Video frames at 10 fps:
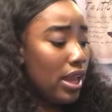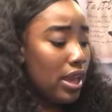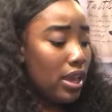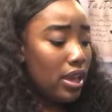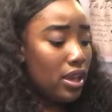
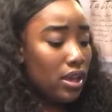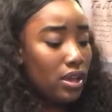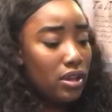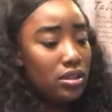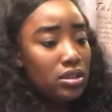
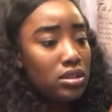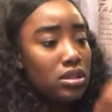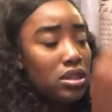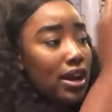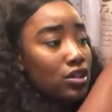
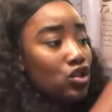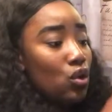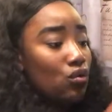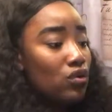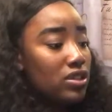and I
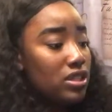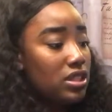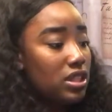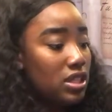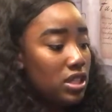don't
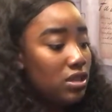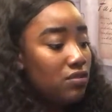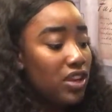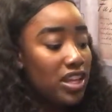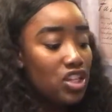
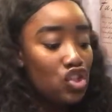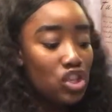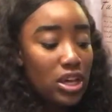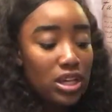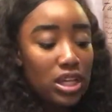receive any
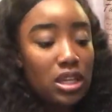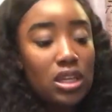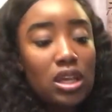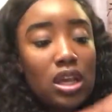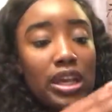shedding